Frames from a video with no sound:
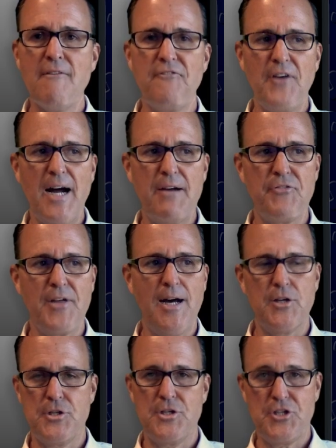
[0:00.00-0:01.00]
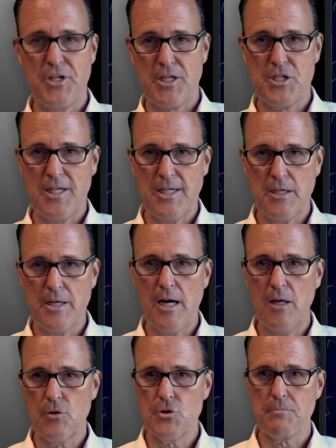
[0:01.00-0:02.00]

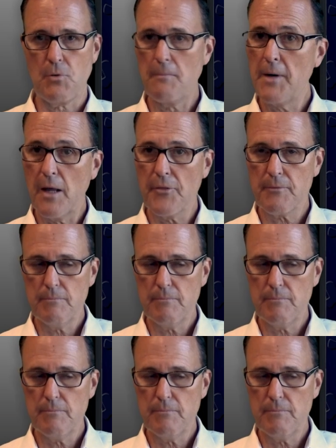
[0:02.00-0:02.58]
$5,016 per month.